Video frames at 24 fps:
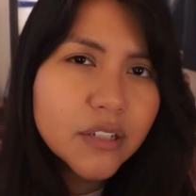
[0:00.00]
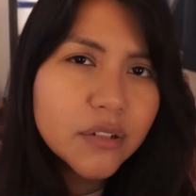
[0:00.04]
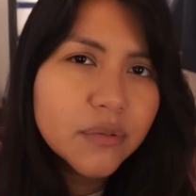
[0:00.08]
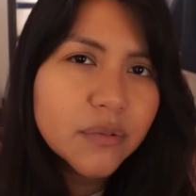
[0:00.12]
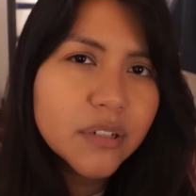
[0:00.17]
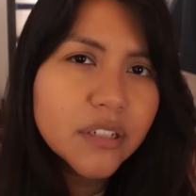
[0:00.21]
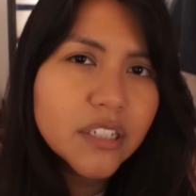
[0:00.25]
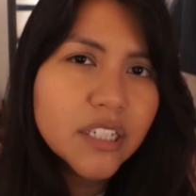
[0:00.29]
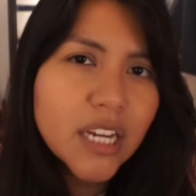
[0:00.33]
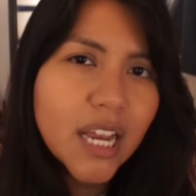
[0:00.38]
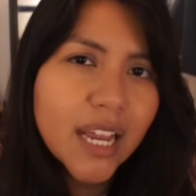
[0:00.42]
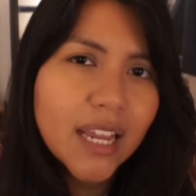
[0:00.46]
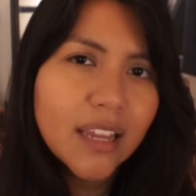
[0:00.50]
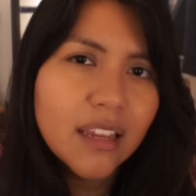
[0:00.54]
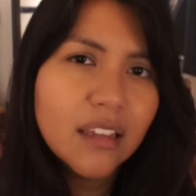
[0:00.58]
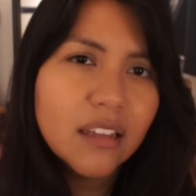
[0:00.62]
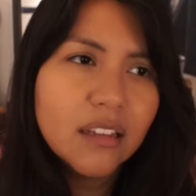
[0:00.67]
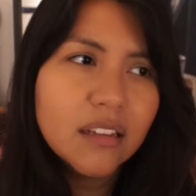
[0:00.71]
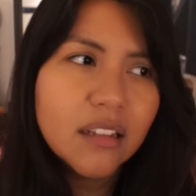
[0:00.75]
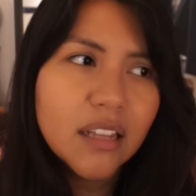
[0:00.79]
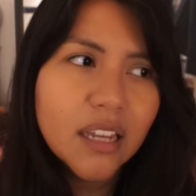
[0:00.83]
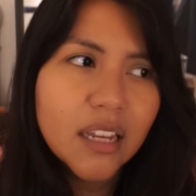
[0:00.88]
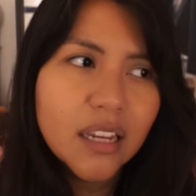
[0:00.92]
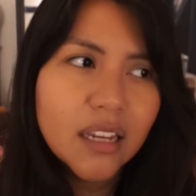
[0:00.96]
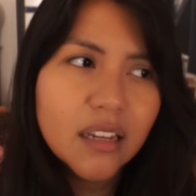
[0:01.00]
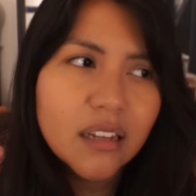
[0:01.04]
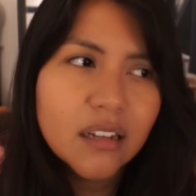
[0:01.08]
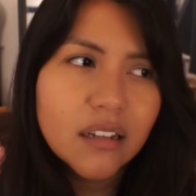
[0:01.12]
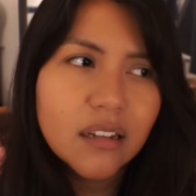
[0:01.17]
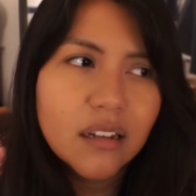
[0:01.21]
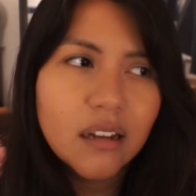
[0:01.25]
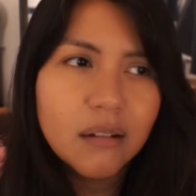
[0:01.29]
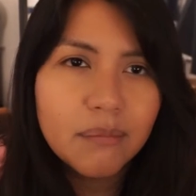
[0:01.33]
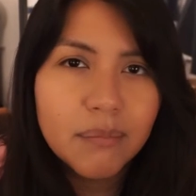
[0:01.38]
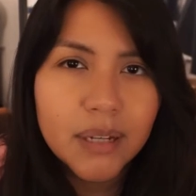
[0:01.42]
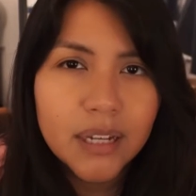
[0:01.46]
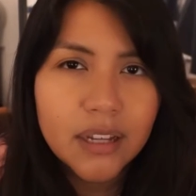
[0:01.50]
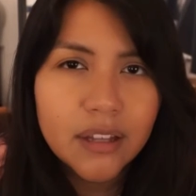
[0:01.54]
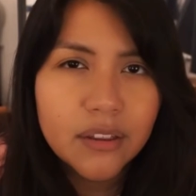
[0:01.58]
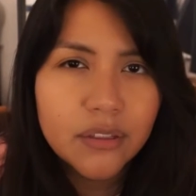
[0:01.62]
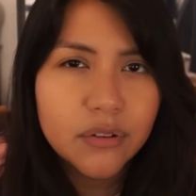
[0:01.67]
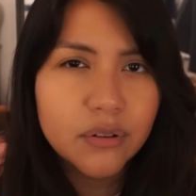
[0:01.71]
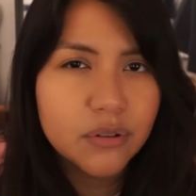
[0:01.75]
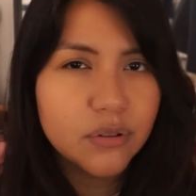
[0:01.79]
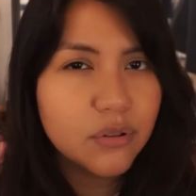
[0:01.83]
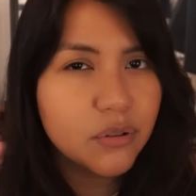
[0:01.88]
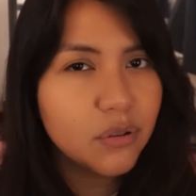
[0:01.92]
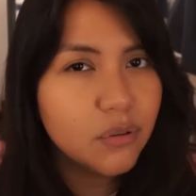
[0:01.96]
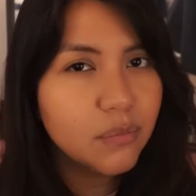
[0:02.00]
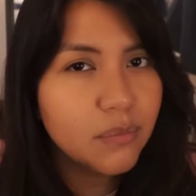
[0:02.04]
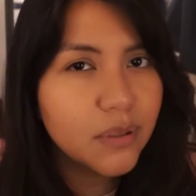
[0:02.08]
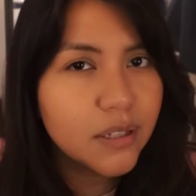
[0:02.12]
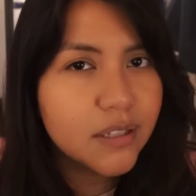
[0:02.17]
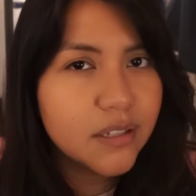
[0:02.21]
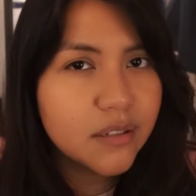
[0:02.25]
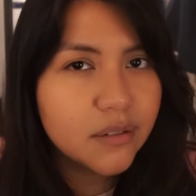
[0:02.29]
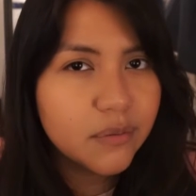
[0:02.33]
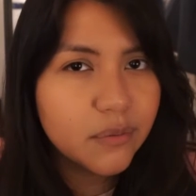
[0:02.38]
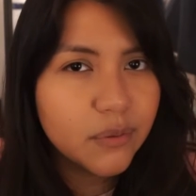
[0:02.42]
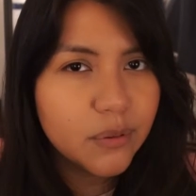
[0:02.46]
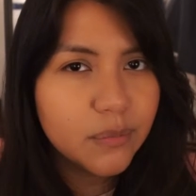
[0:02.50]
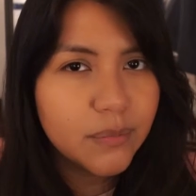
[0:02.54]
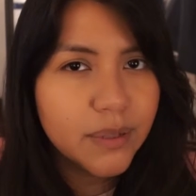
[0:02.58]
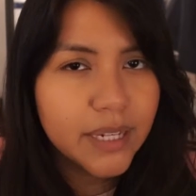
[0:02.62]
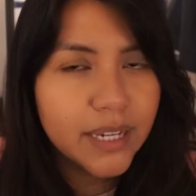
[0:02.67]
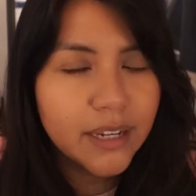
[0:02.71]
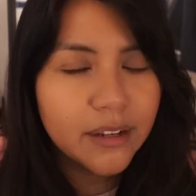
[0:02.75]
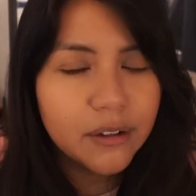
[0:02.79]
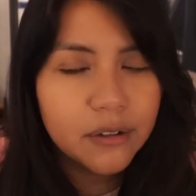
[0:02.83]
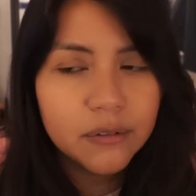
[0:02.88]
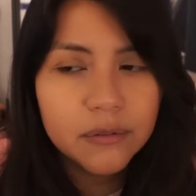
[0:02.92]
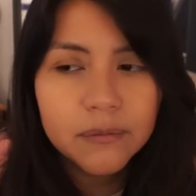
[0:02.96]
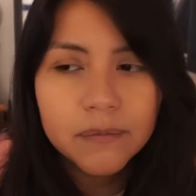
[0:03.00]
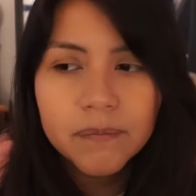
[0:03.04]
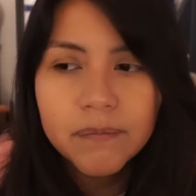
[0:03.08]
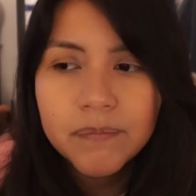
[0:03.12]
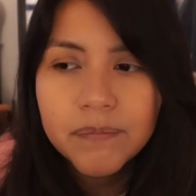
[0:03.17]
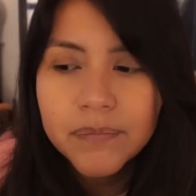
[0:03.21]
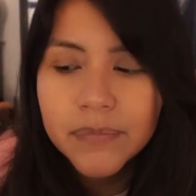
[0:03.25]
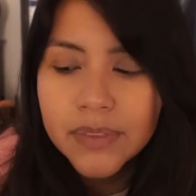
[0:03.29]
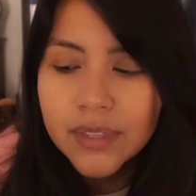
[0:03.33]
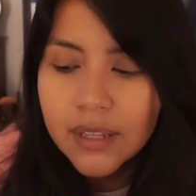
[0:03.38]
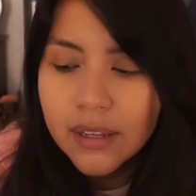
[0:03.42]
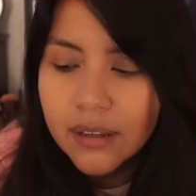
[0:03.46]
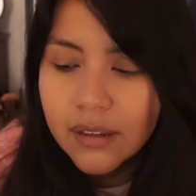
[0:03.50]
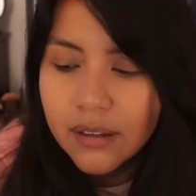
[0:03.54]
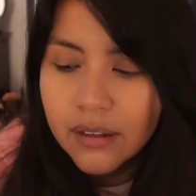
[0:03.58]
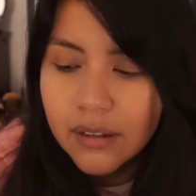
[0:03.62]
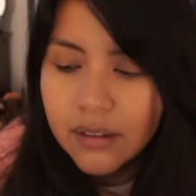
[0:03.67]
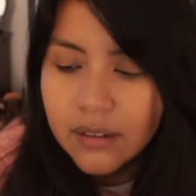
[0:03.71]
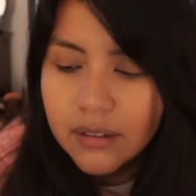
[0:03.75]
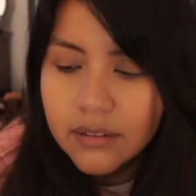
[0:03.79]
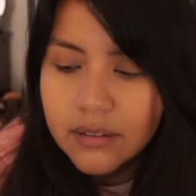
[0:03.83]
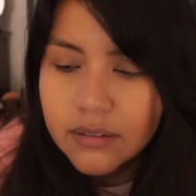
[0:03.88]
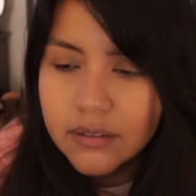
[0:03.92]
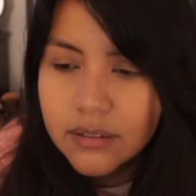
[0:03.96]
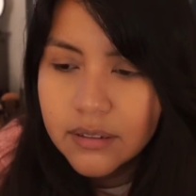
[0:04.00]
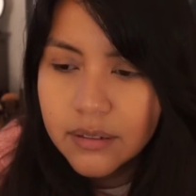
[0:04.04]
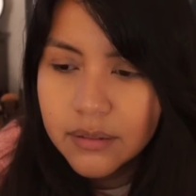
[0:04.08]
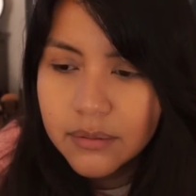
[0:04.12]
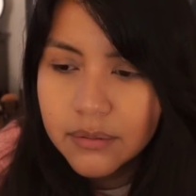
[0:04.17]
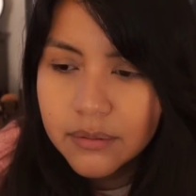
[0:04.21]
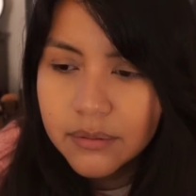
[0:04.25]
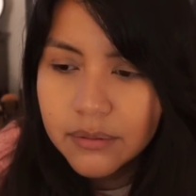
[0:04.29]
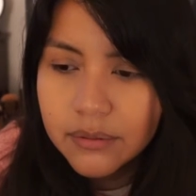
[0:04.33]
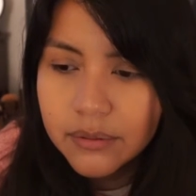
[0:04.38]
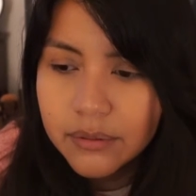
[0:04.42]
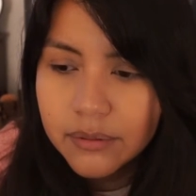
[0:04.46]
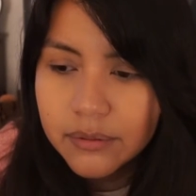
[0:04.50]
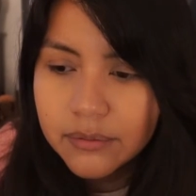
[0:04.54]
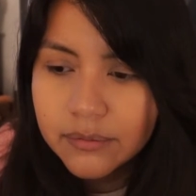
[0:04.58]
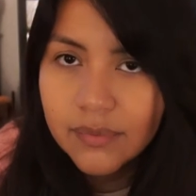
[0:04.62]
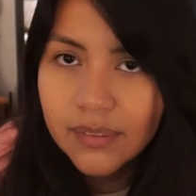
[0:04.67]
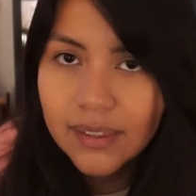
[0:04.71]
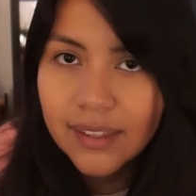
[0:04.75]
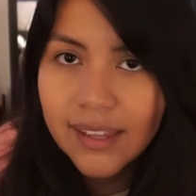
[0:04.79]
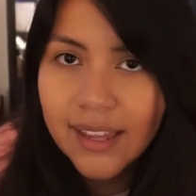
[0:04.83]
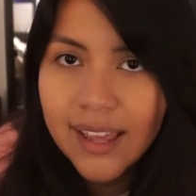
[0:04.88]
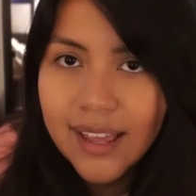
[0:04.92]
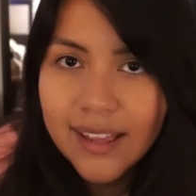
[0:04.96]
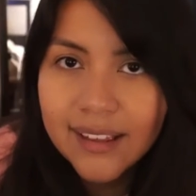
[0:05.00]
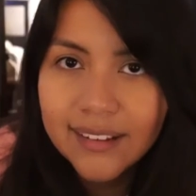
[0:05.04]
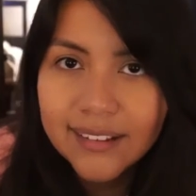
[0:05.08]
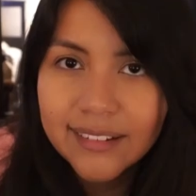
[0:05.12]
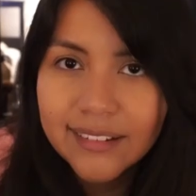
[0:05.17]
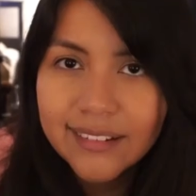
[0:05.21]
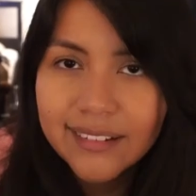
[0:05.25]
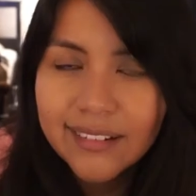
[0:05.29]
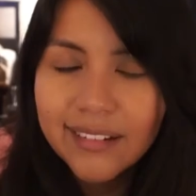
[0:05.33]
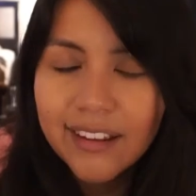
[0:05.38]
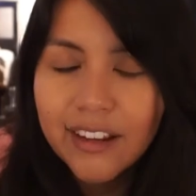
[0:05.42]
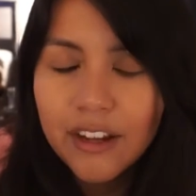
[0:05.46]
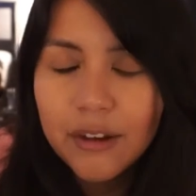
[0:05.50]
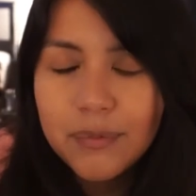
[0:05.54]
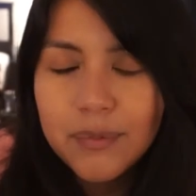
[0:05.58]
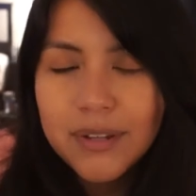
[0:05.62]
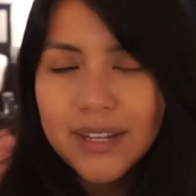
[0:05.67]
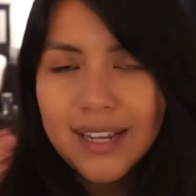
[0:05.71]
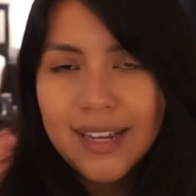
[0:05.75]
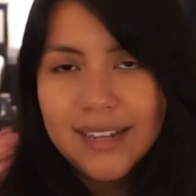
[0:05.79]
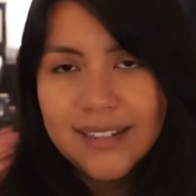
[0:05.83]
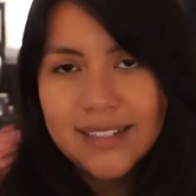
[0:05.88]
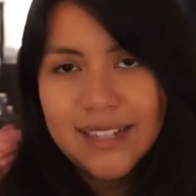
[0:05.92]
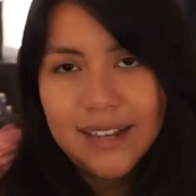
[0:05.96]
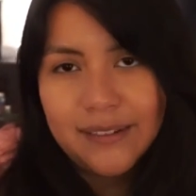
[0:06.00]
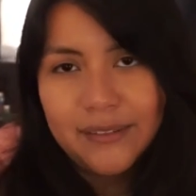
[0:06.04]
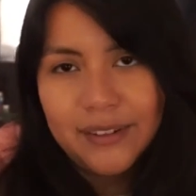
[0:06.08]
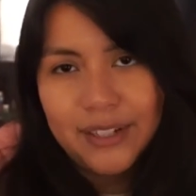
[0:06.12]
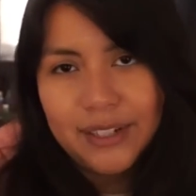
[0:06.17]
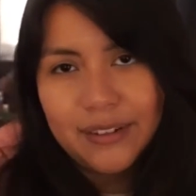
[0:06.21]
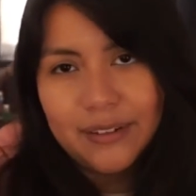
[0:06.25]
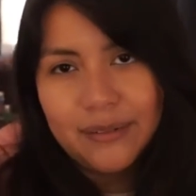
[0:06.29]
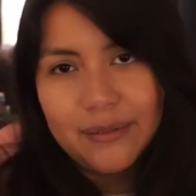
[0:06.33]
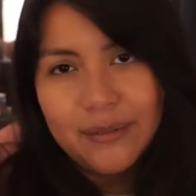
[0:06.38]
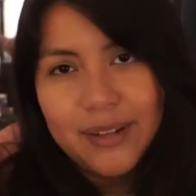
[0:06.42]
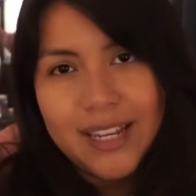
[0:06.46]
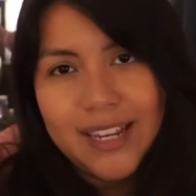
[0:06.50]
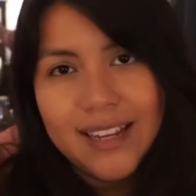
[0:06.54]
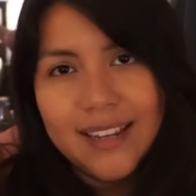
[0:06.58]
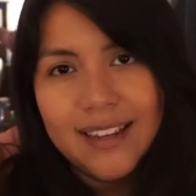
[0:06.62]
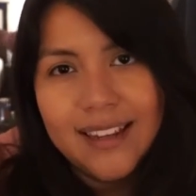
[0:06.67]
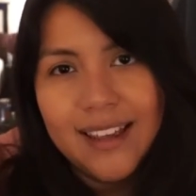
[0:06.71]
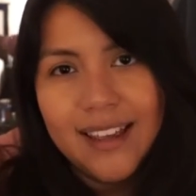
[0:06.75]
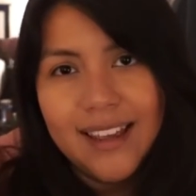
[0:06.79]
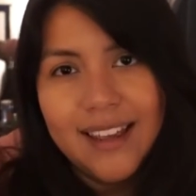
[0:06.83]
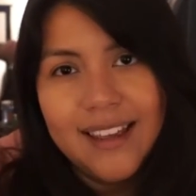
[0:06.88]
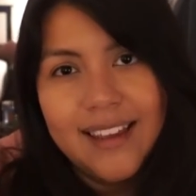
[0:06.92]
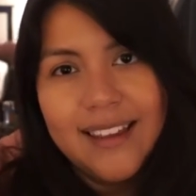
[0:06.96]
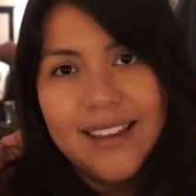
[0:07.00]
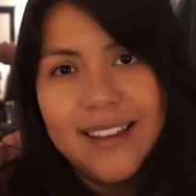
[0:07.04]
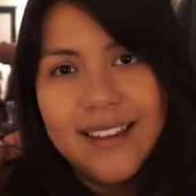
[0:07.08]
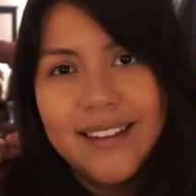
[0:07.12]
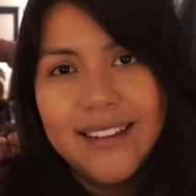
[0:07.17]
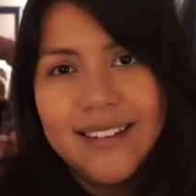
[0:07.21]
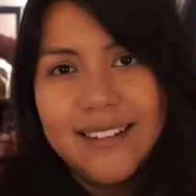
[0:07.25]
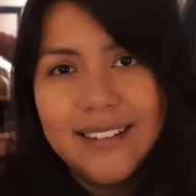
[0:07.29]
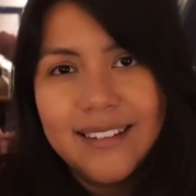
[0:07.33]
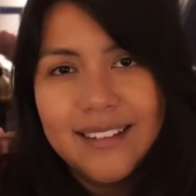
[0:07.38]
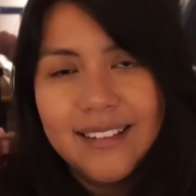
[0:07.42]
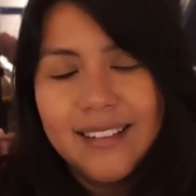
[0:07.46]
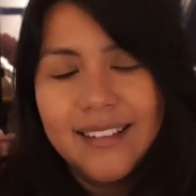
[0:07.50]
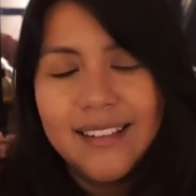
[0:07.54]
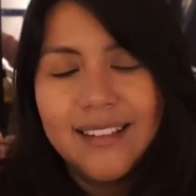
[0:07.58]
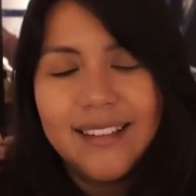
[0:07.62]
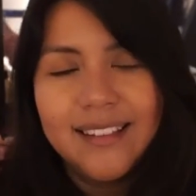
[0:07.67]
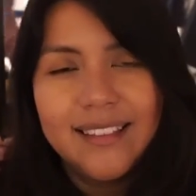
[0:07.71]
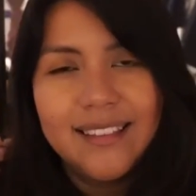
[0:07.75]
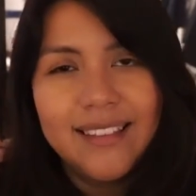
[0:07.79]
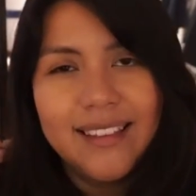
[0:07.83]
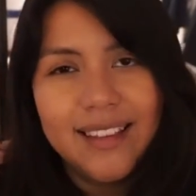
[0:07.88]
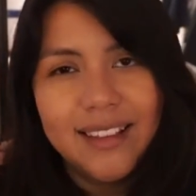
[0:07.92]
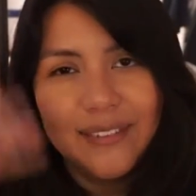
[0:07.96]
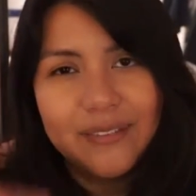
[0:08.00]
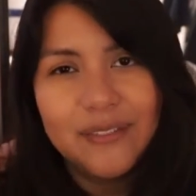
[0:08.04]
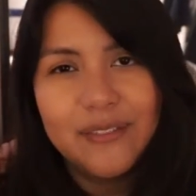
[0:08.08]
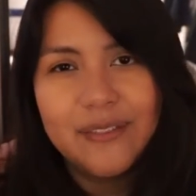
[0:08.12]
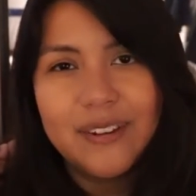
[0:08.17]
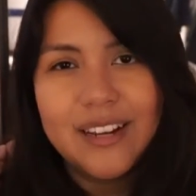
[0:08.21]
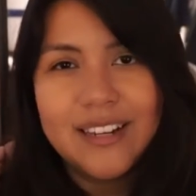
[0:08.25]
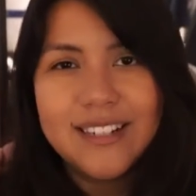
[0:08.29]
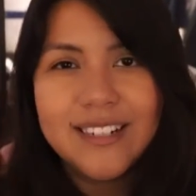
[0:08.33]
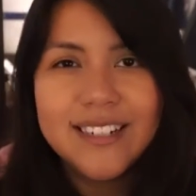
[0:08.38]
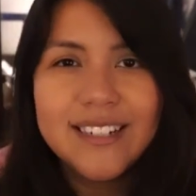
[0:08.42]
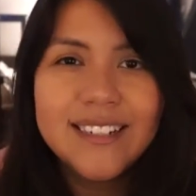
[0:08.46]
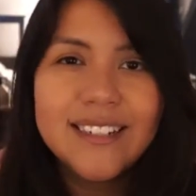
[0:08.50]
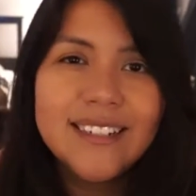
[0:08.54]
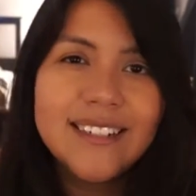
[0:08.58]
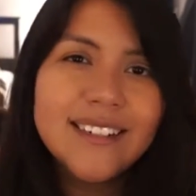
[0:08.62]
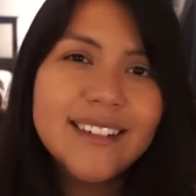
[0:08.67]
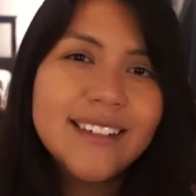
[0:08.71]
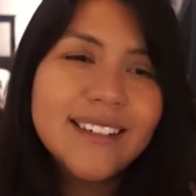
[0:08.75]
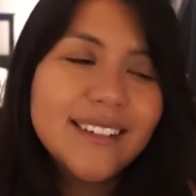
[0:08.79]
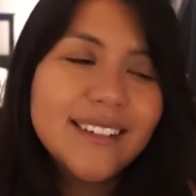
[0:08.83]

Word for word: do a check in like a month or two months from now. So, yeah, I hope you guys have a good week and thanks for watching.